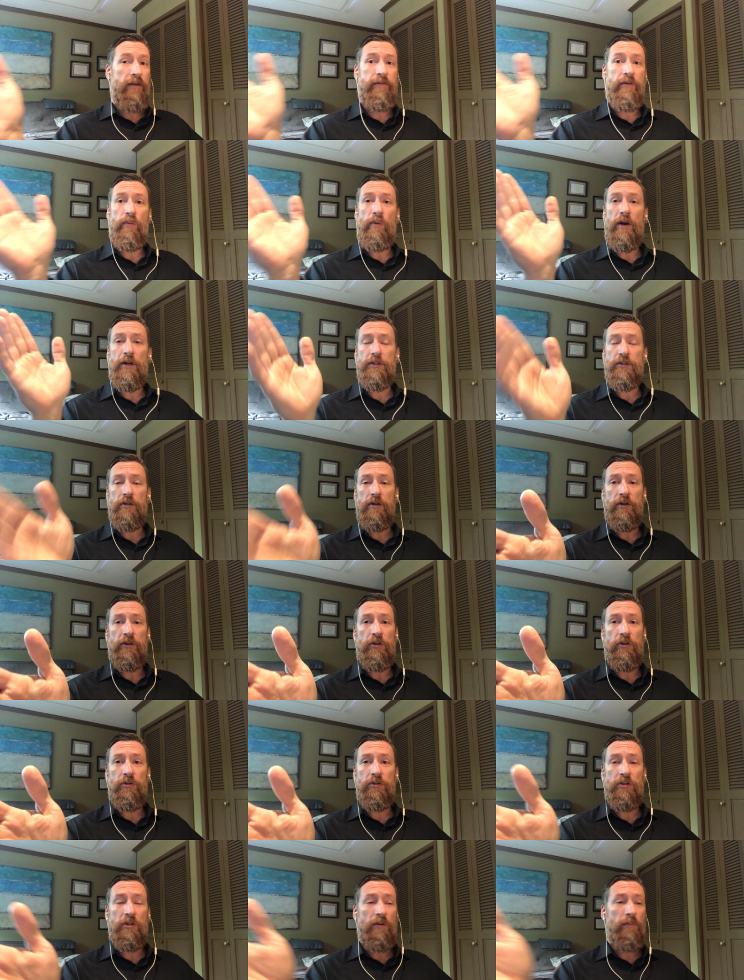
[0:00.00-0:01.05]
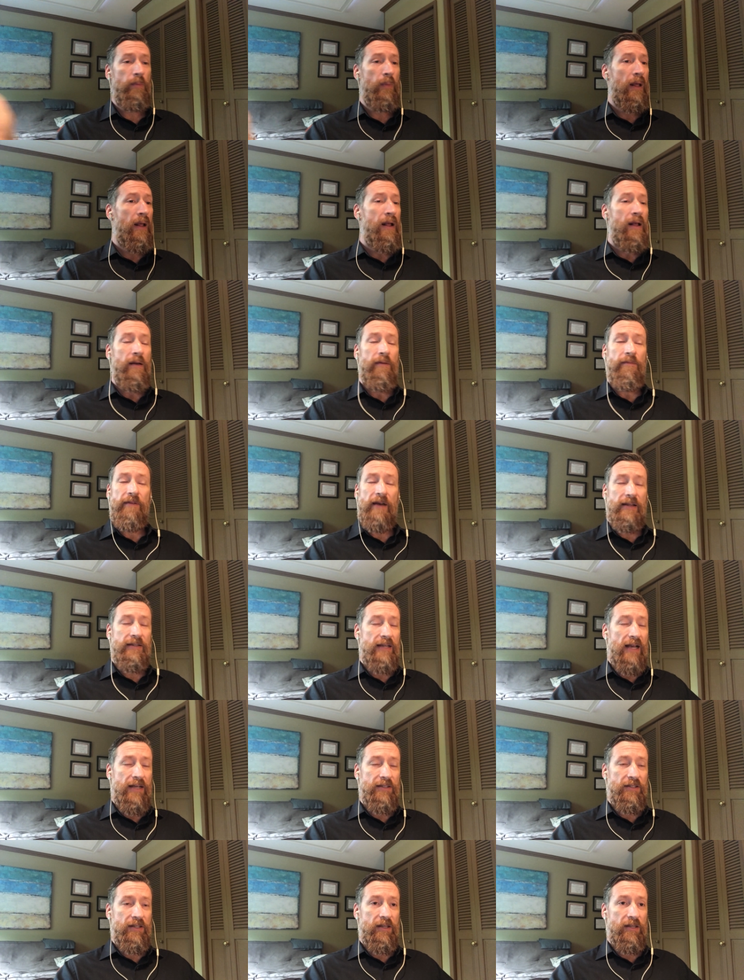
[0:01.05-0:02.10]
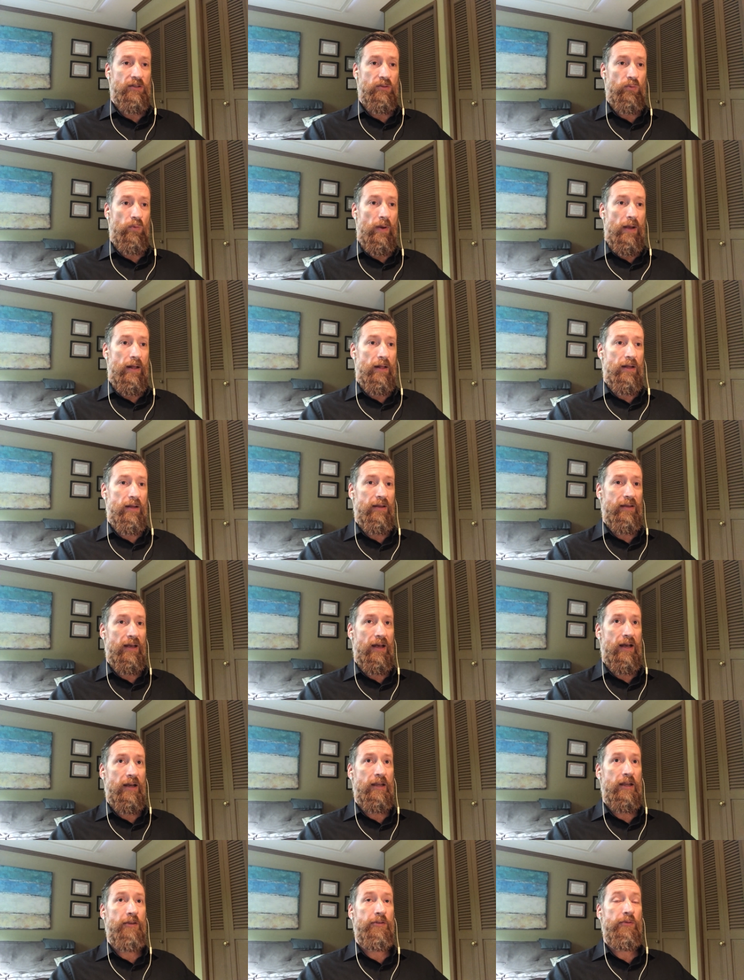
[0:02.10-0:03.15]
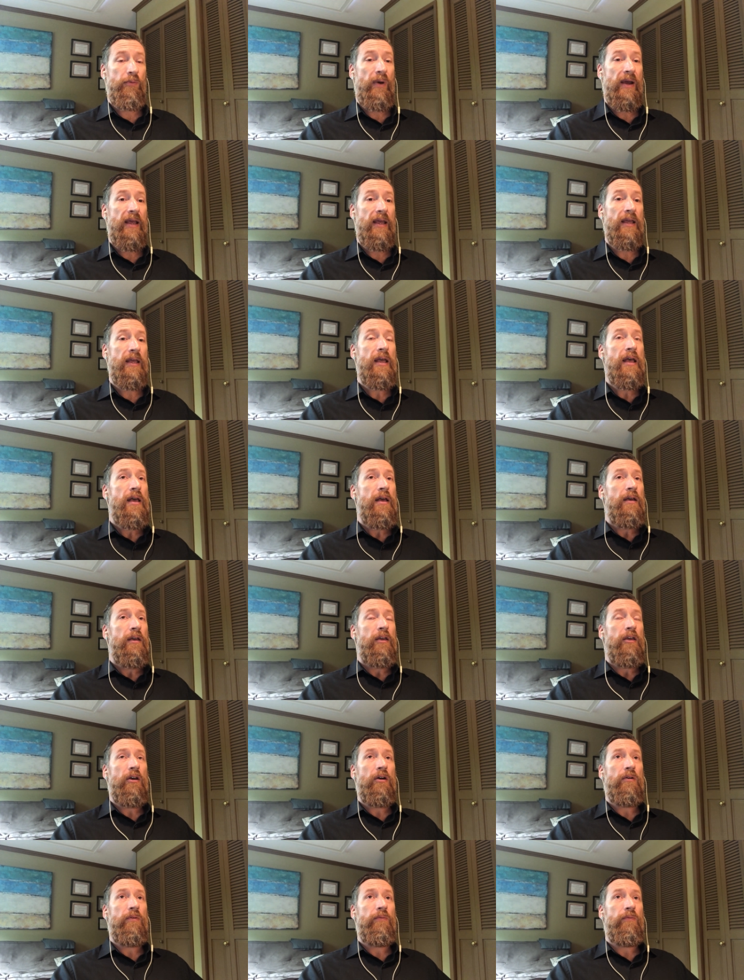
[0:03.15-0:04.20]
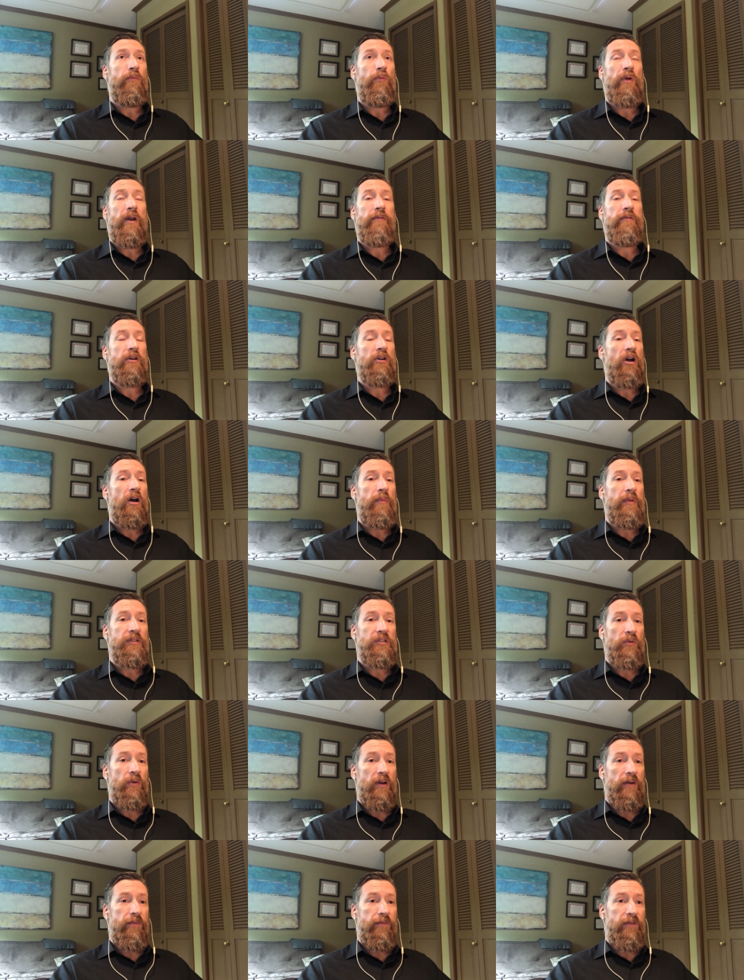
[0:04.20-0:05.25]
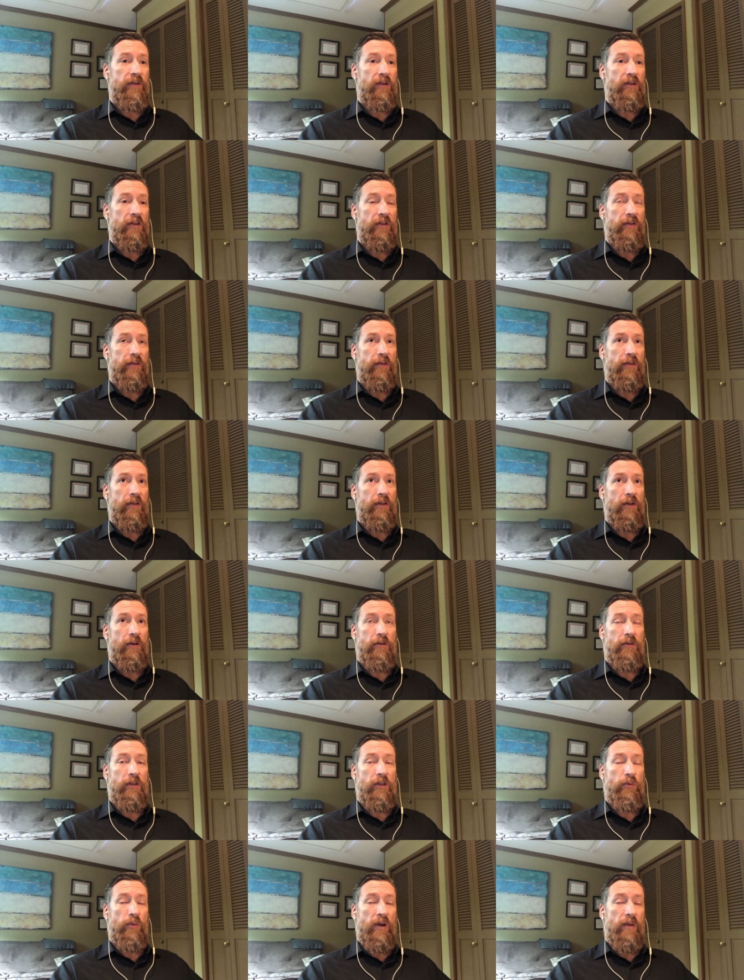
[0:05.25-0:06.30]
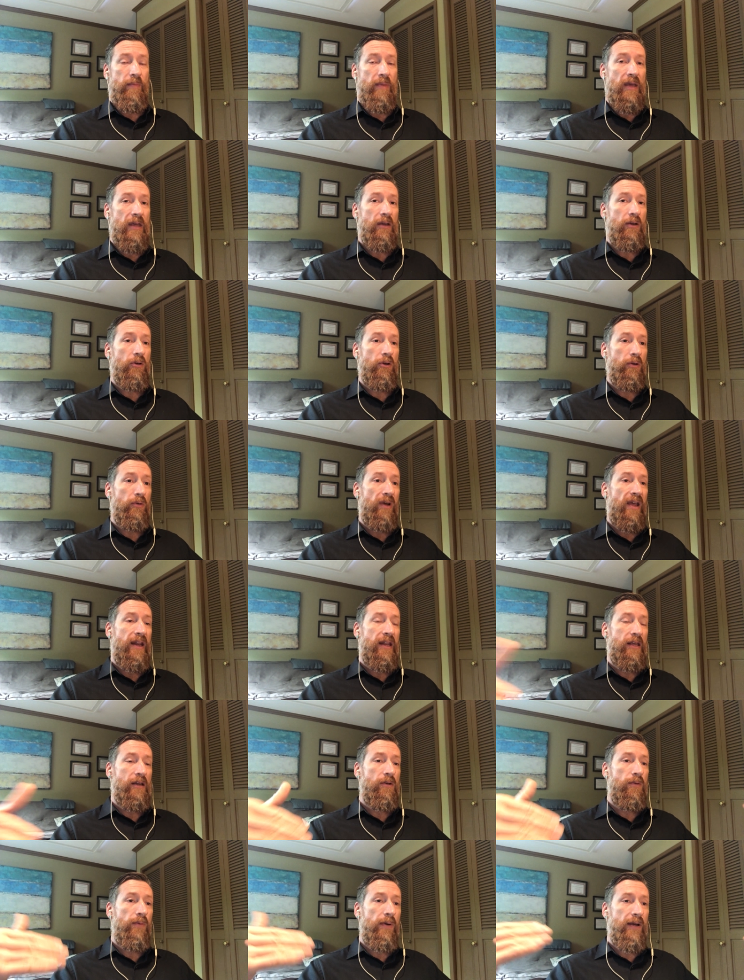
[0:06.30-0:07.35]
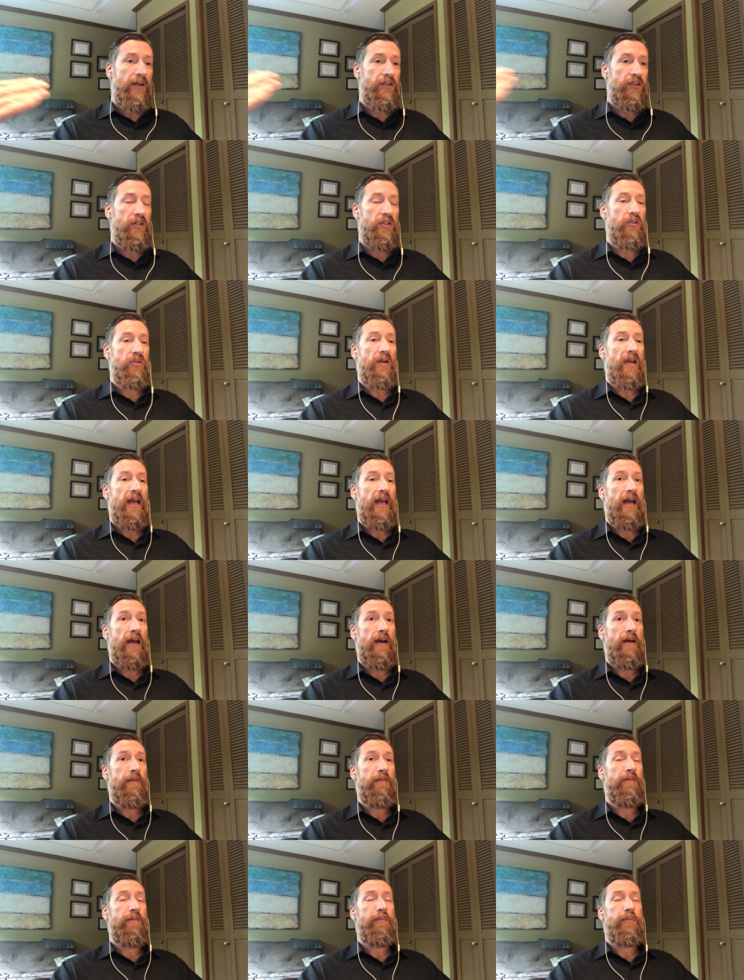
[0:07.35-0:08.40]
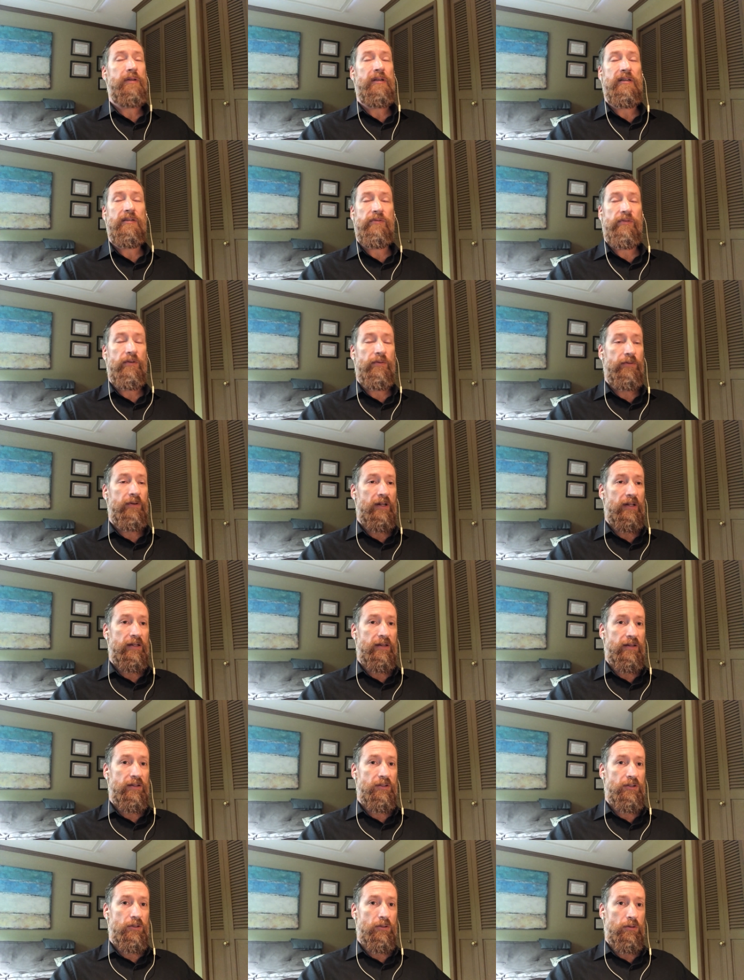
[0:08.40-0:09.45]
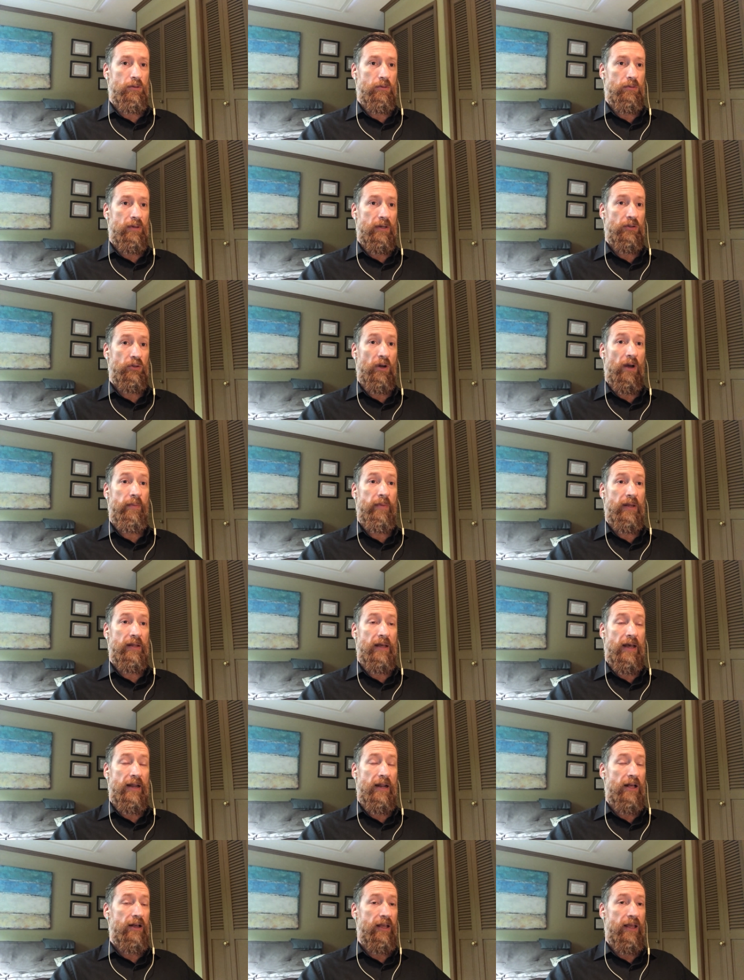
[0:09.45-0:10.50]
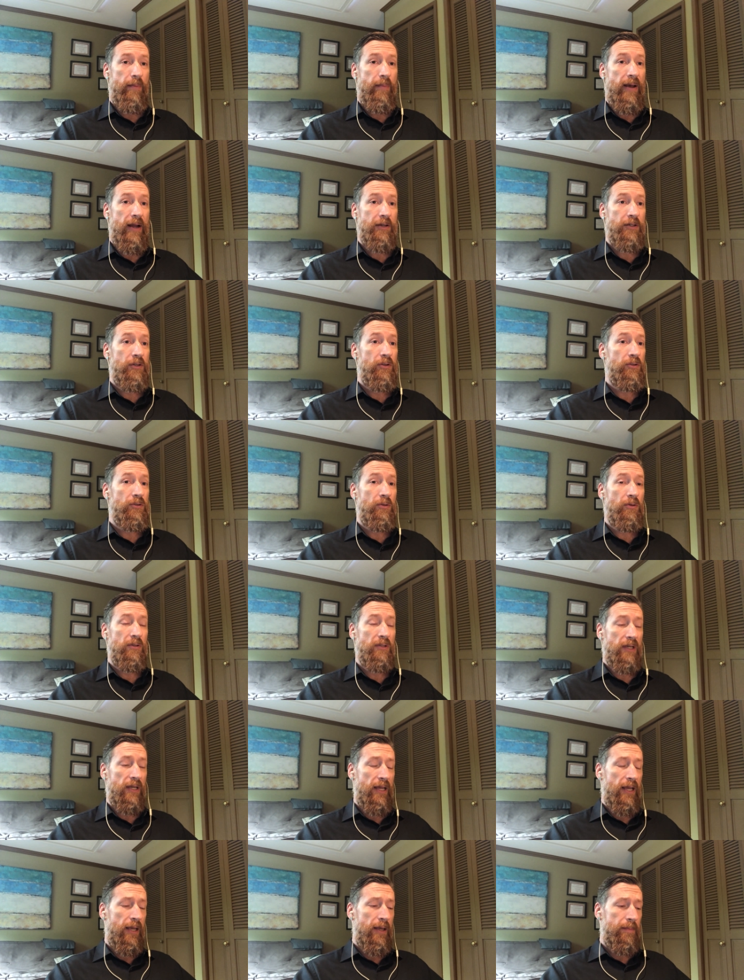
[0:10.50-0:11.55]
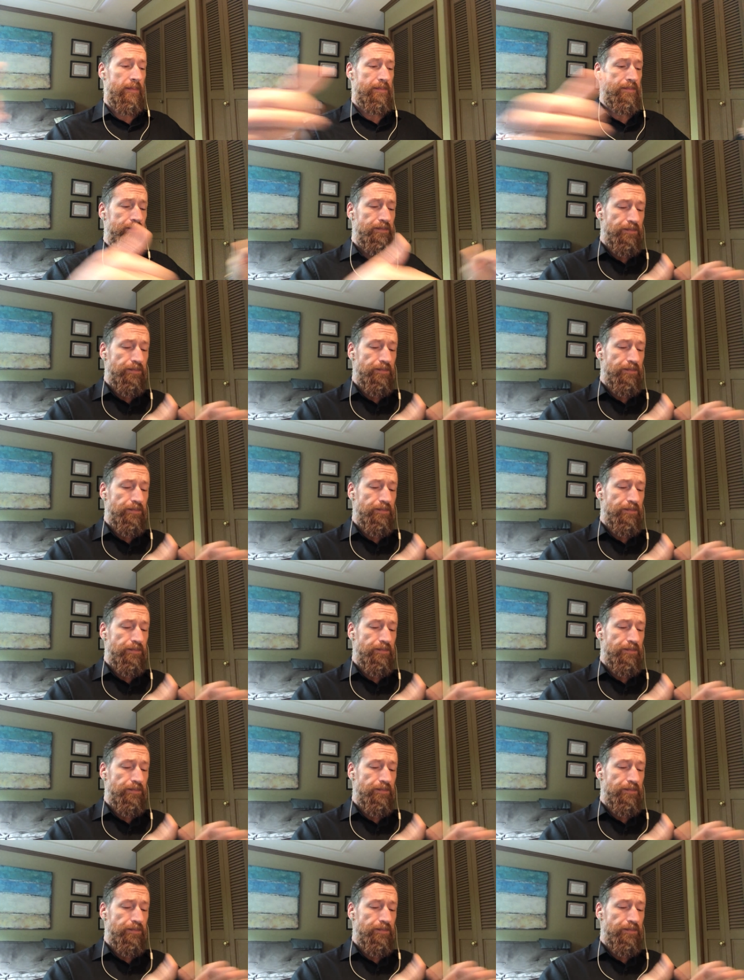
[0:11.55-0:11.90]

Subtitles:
If you're watching on YouTube, fantastic as well. Either way, whatever comments you want to feel, you want to make, or any questions you have, please feel free to drop me a line. I'll get back to you as soon as I can.